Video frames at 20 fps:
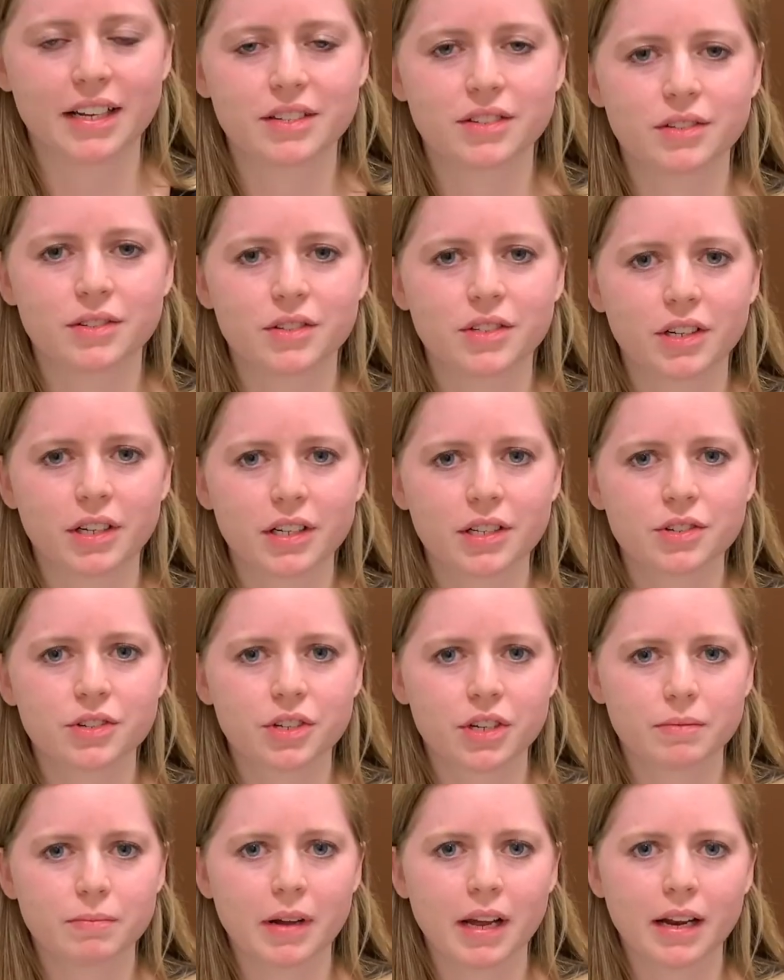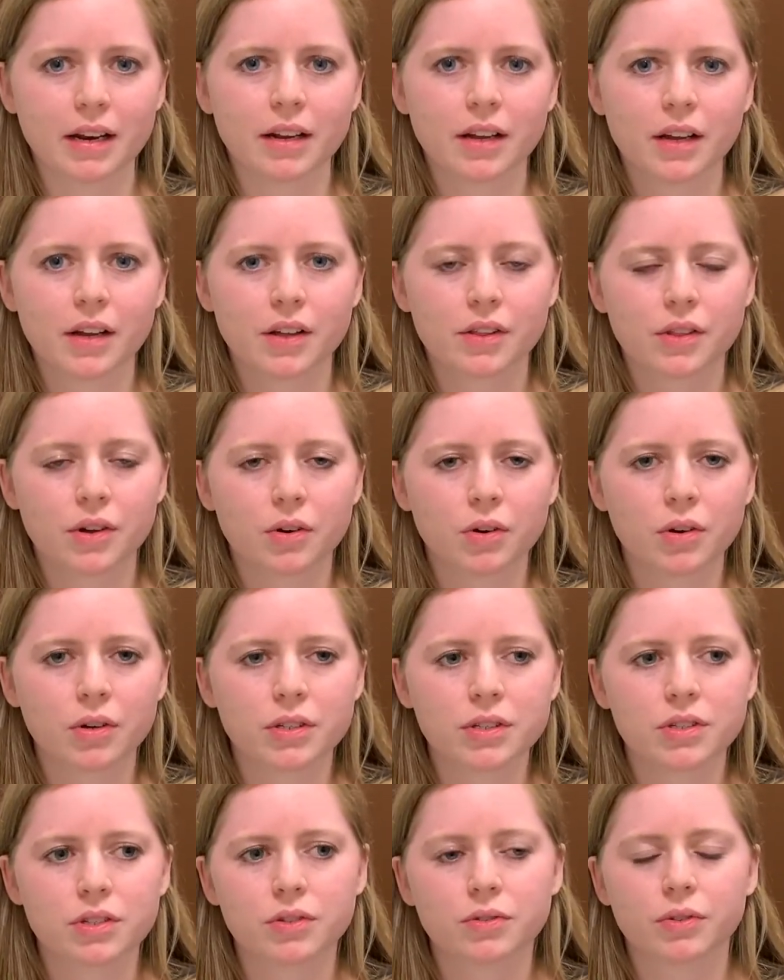So during treatment, the goal
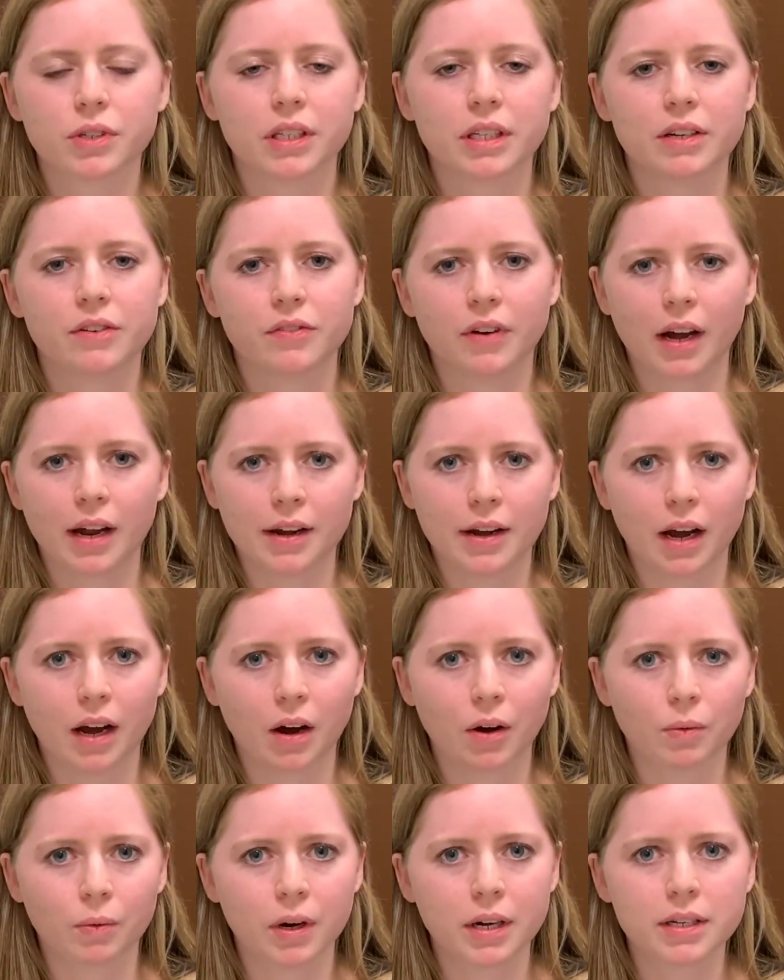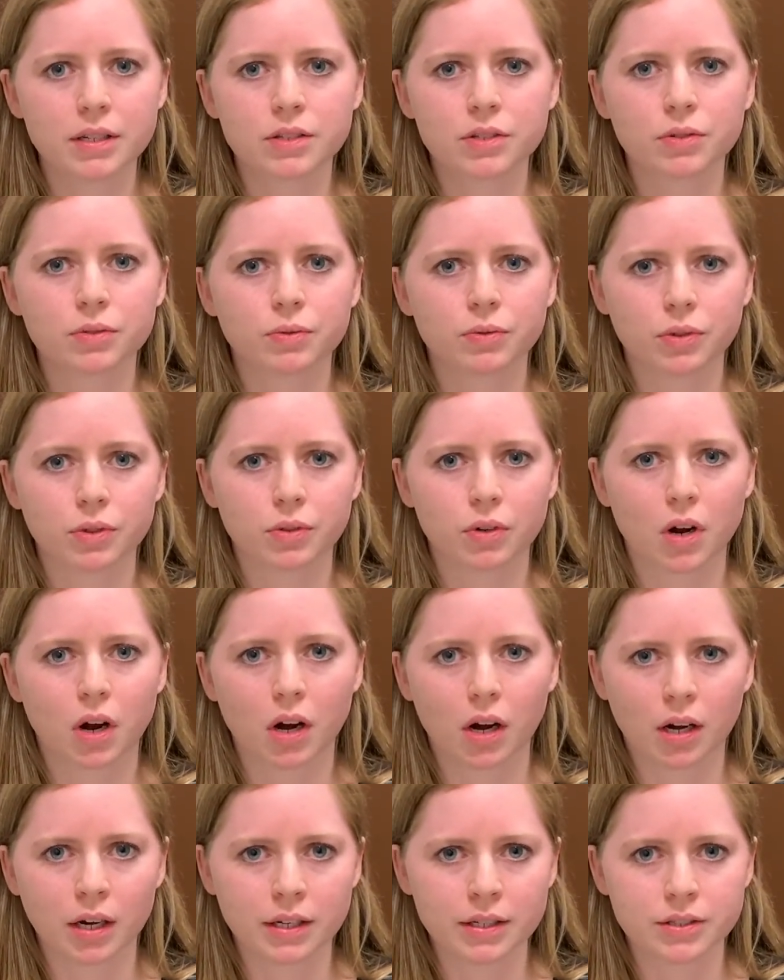is to really find out what is the root
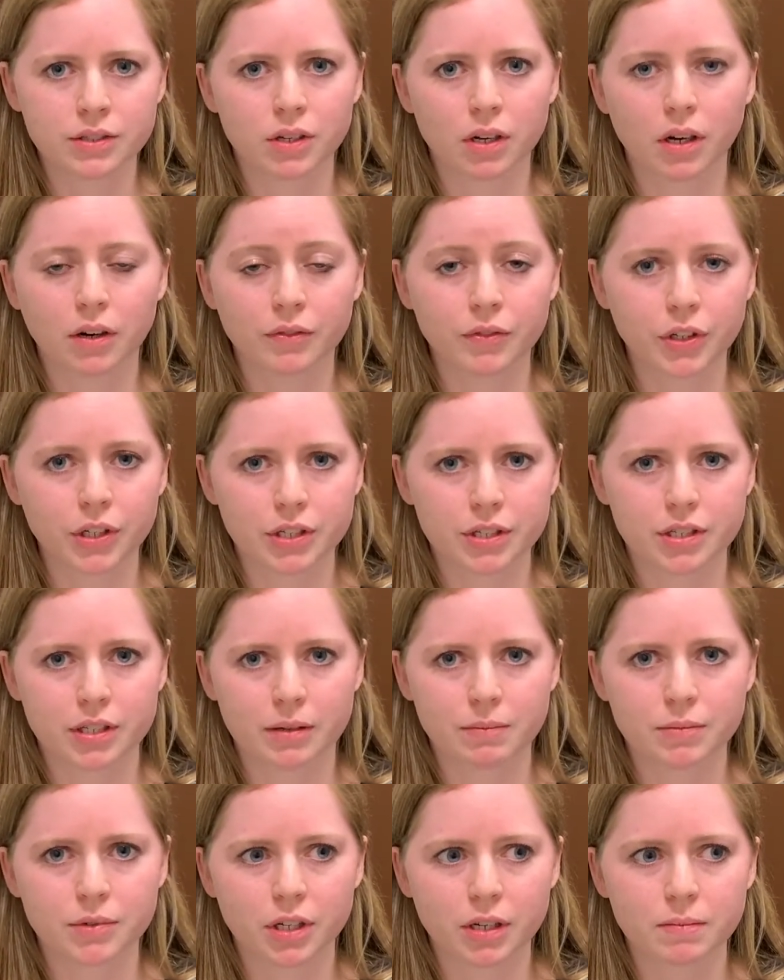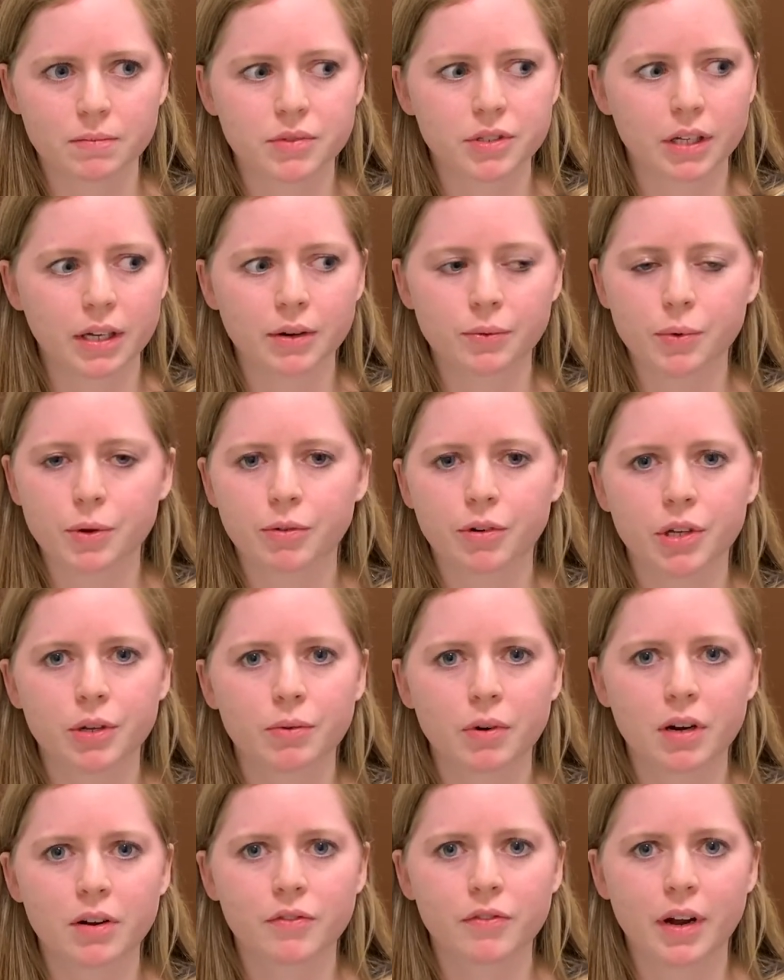cause of your symptoms, and we really
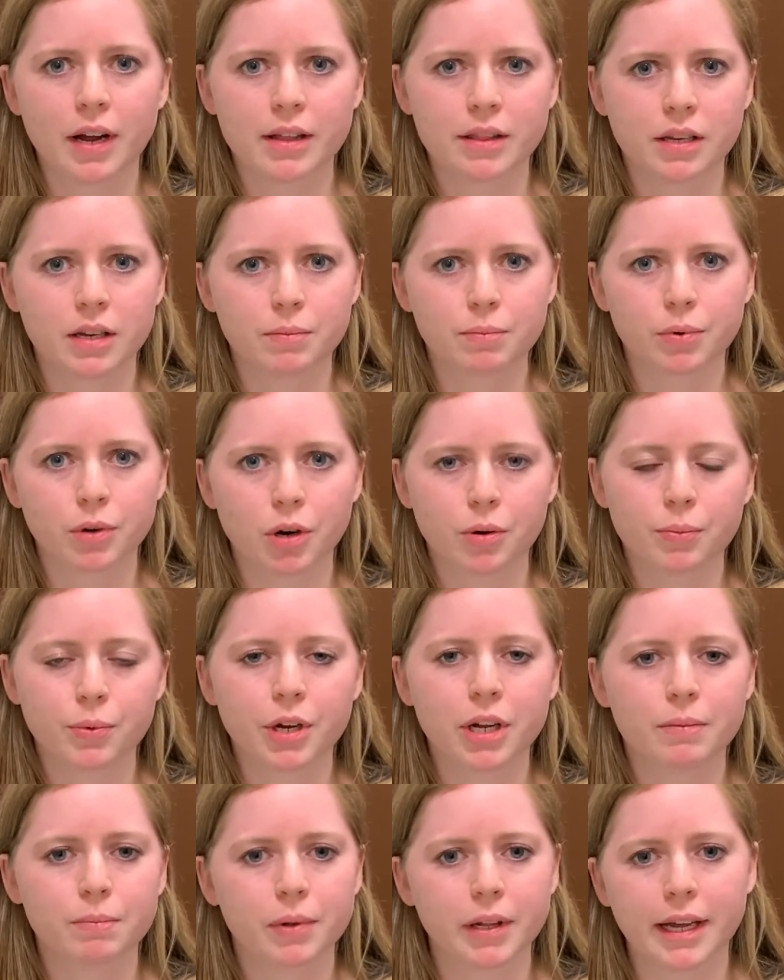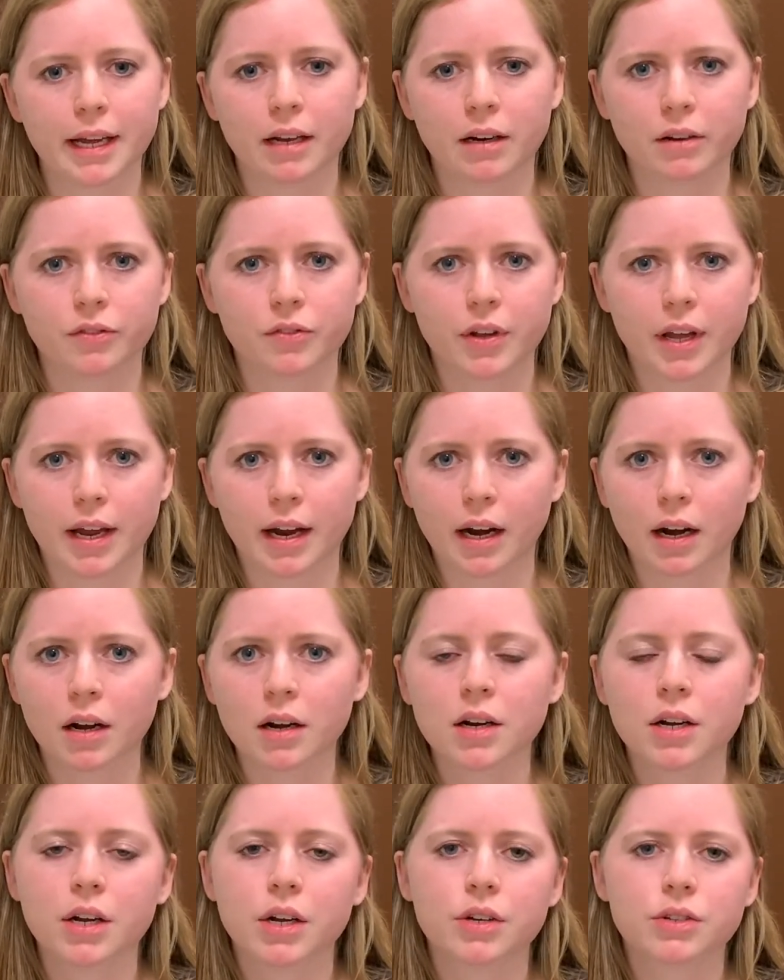want to find the appropriate plan of
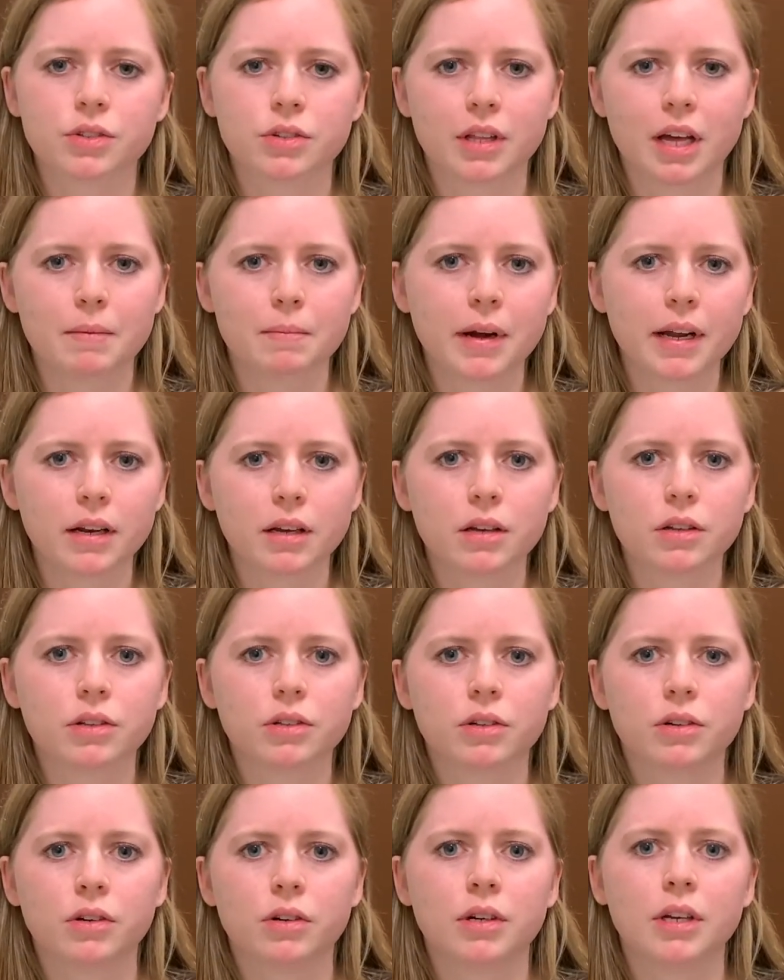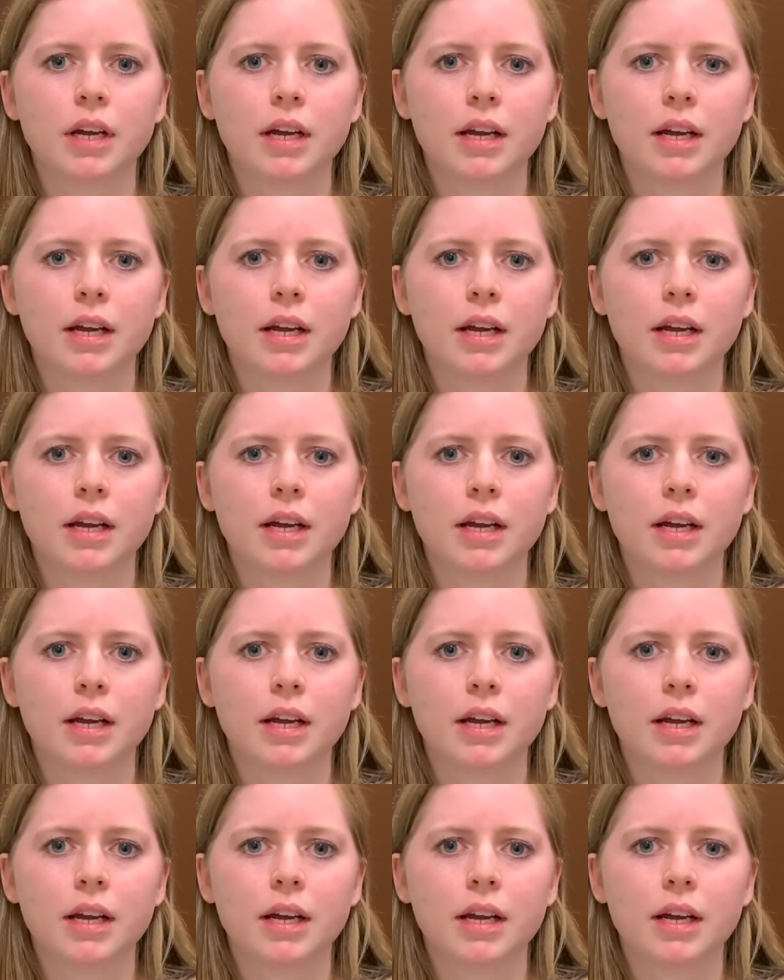care. So that might include